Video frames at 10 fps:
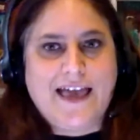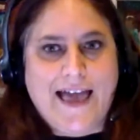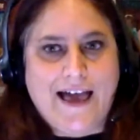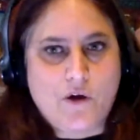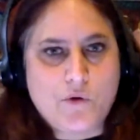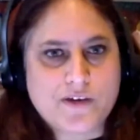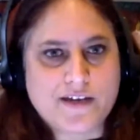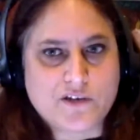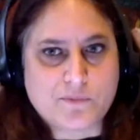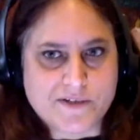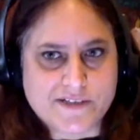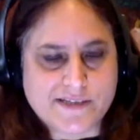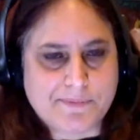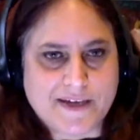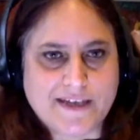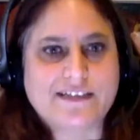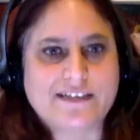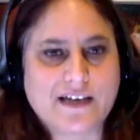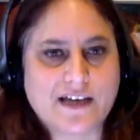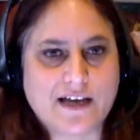how can you participate?
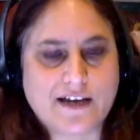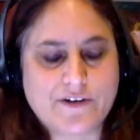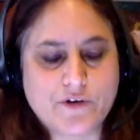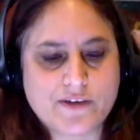I know